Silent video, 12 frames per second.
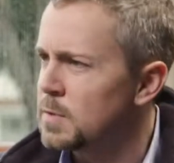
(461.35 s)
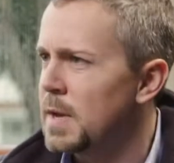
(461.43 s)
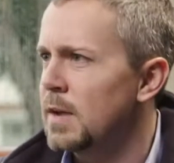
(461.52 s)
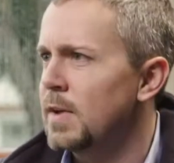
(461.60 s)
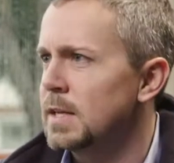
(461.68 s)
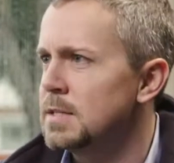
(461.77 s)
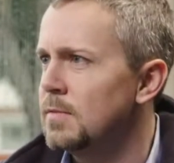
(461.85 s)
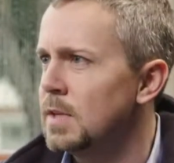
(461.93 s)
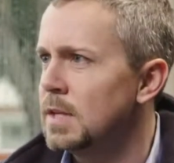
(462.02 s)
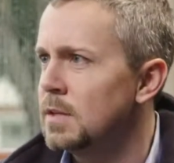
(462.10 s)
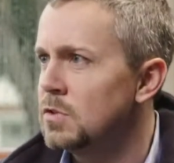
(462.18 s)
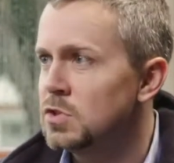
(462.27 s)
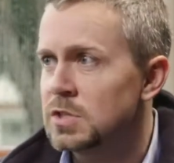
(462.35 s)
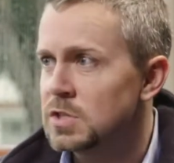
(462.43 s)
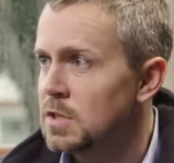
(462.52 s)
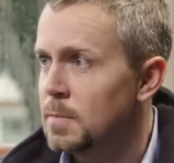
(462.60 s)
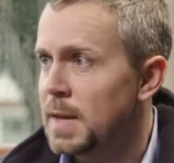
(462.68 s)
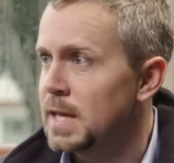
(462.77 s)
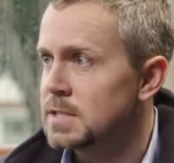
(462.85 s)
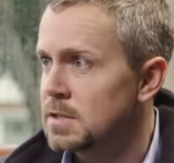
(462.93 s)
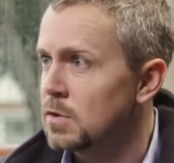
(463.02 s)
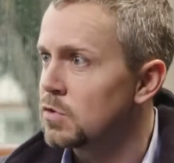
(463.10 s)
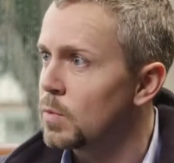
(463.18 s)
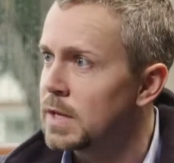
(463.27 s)
amount of activity just in the past
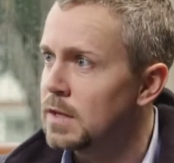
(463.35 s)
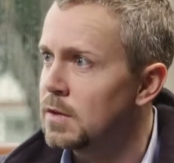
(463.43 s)
10 or 20